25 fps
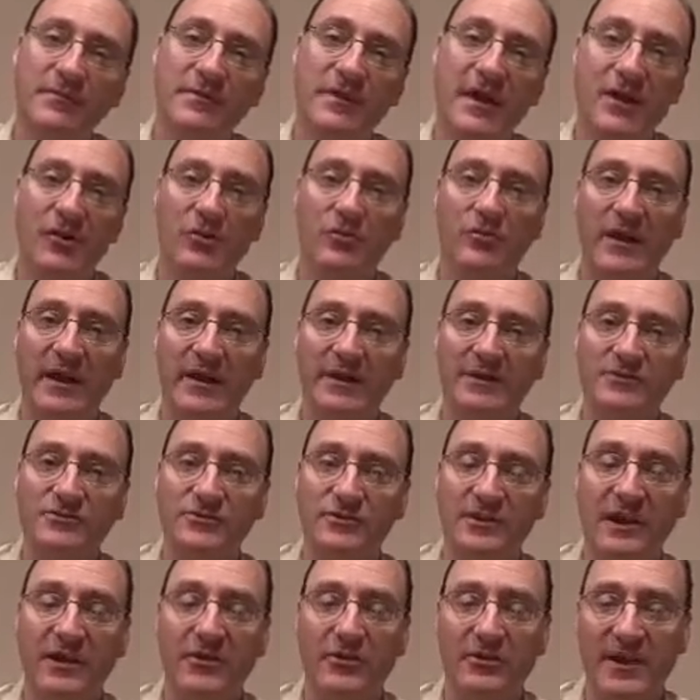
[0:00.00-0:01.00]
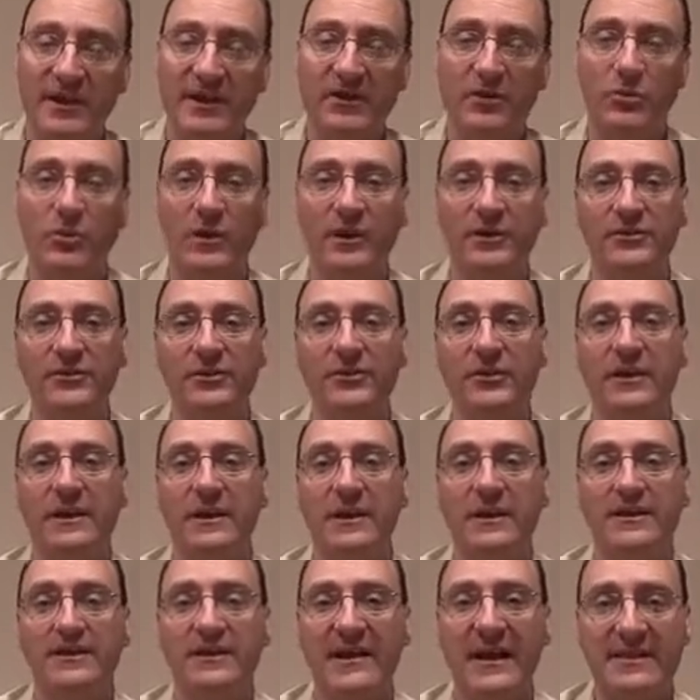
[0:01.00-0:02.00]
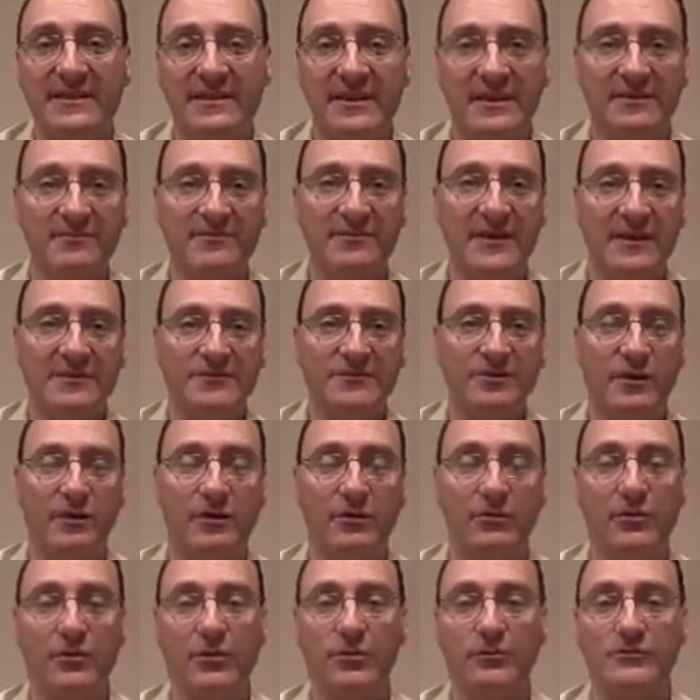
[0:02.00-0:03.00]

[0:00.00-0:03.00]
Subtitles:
their ratings go down or they go under, that then affects all